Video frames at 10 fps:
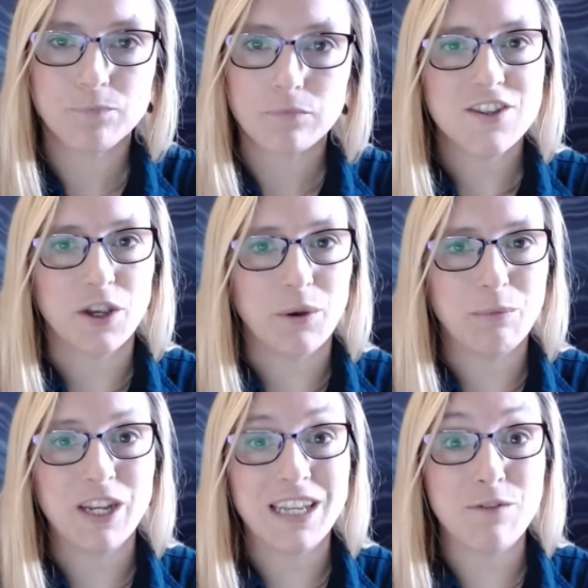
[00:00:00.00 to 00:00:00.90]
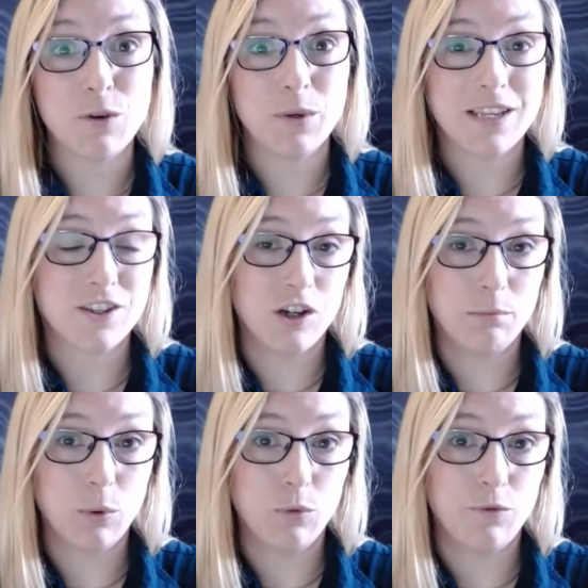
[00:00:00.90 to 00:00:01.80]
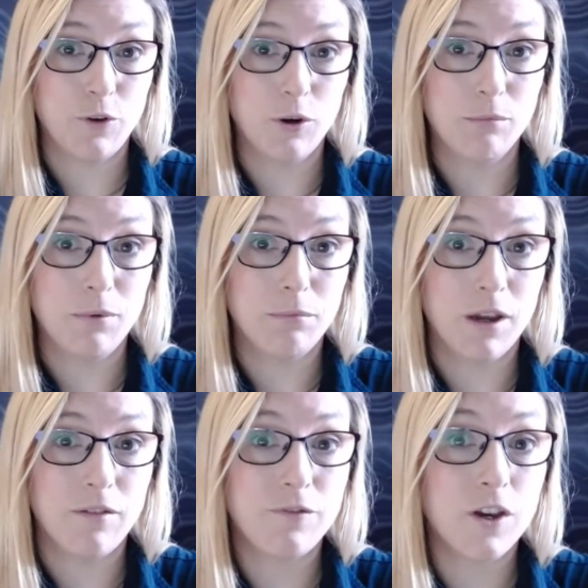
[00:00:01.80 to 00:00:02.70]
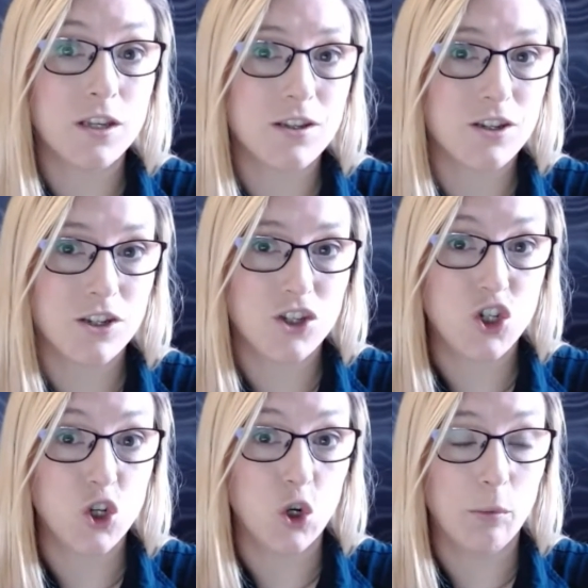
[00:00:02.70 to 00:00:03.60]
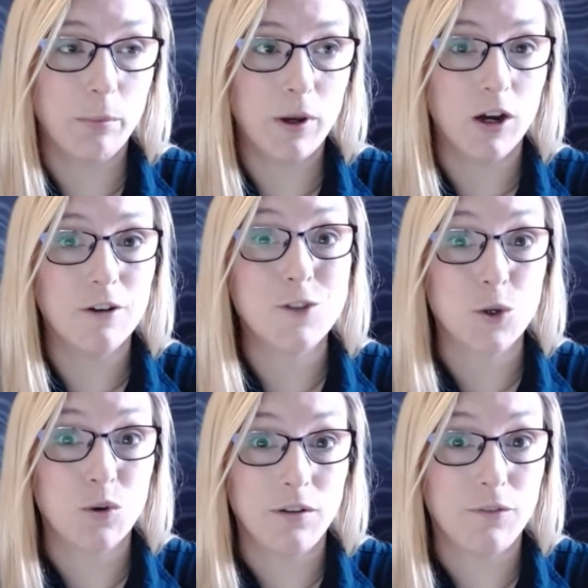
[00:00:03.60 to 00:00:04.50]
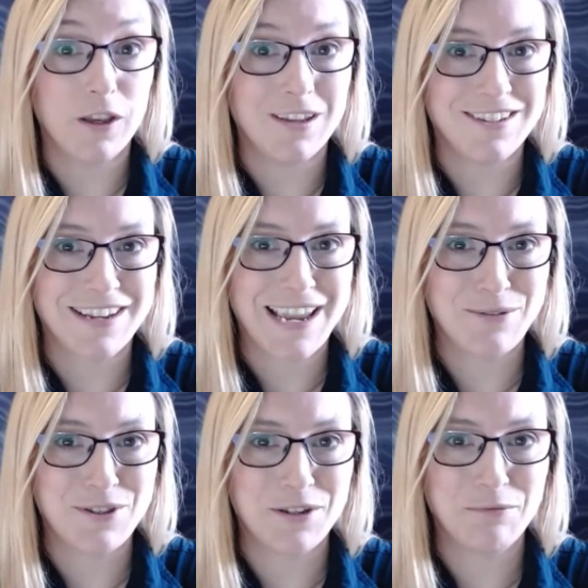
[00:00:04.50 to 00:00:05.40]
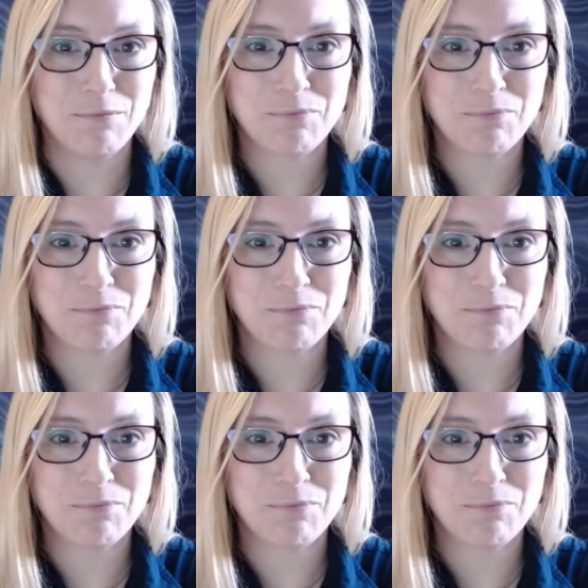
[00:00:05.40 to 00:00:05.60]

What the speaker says: So I'm going to give you an example from my first job after qualifying as an accountant.